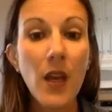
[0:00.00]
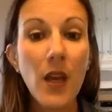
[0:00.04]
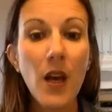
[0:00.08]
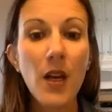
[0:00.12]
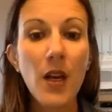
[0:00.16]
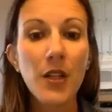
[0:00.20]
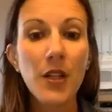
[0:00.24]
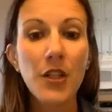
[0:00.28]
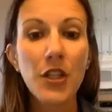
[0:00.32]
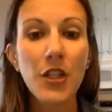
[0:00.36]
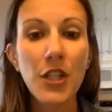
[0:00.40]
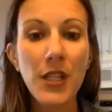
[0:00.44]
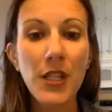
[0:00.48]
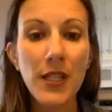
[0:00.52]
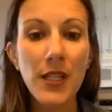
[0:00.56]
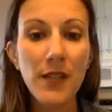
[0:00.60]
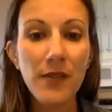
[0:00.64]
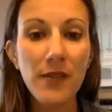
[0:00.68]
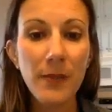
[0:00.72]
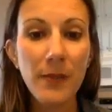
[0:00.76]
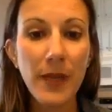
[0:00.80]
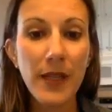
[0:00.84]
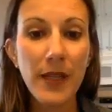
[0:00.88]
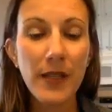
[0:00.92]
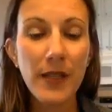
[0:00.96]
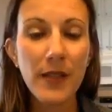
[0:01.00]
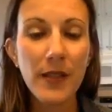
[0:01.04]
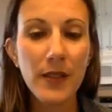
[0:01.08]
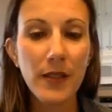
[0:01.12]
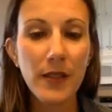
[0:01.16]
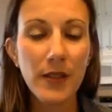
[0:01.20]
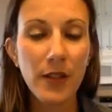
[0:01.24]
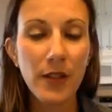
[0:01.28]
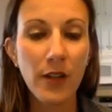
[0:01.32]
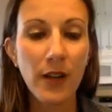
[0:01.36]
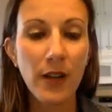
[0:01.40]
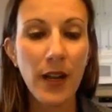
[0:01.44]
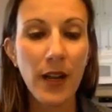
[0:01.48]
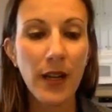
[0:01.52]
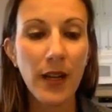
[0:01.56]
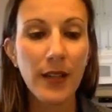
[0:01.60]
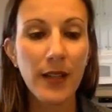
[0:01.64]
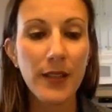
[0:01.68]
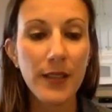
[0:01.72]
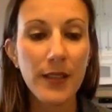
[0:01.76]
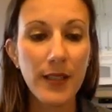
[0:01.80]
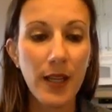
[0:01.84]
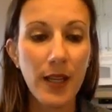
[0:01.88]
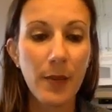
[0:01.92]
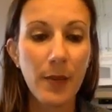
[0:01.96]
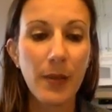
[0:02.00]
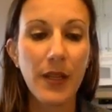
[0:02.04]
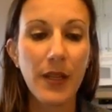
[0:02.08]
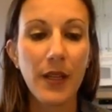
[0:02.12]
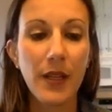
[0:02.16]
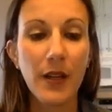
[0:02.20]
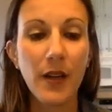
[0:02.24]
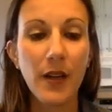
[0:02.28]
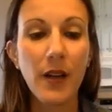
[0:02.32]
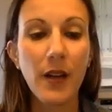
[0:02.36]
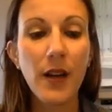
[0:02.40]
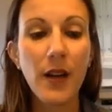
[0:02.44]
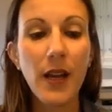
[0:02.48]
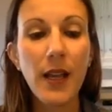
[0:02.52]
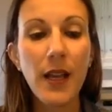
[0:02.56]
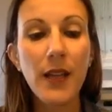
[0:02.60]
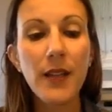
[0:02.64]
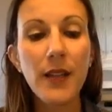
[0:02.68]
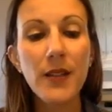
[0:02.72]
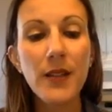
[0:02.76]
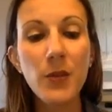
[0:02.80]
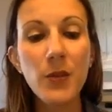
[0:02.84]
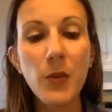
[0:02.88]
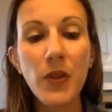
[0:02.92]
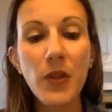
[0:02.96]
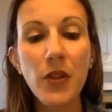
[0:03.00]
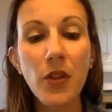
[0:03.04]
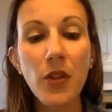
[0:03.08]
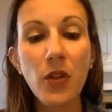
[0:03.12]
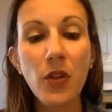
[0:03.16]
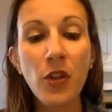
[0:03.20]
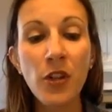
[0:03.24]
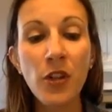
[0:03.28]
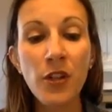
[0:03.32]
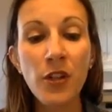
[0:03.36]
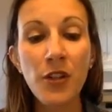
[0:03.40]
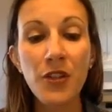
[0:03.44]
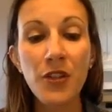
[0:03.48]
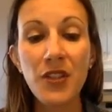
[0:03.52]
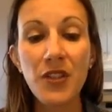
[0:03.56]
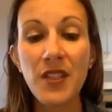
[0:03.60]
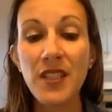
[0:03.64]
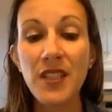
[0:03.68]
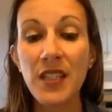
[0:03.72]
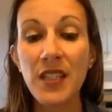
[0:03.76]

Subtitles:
Achievement is our next step here, and it's when the learners